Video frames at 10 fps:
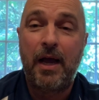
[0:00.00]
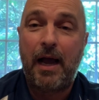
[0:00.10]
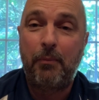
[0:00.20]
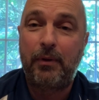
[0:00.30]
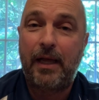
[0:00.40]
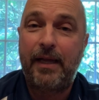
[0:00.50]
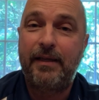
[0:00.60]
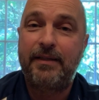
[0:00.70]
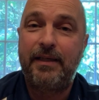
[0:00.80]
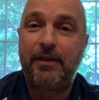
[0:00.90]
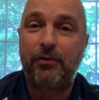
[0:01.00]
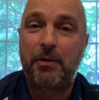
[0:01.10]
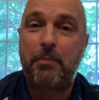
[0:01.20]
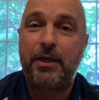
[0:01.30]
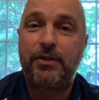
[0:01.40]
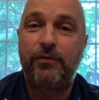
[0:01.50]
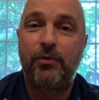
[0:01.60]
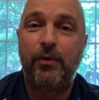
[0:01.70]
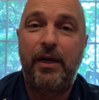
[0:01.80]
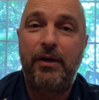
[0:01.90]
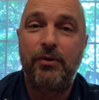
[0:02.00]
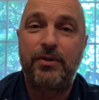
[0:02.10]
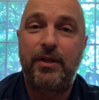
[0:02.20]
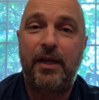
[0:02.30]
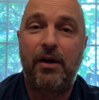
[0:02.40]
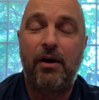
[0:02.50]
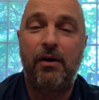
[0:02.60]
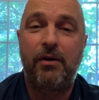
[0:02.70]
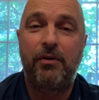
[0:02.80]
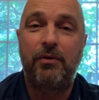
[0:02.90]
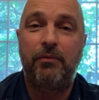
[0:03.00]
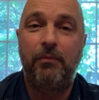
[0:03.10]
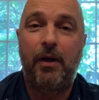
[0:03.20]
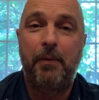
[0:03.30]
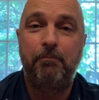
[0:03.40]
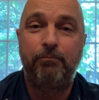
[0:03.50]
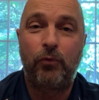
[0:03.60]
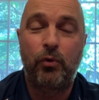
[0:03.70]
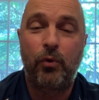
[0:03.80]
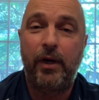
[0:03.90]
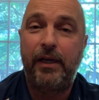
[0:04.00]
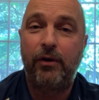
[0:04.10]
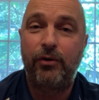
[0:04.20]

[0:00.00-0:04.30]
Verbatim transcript: I'm glad to see there's a bunch of creators that are um, creating or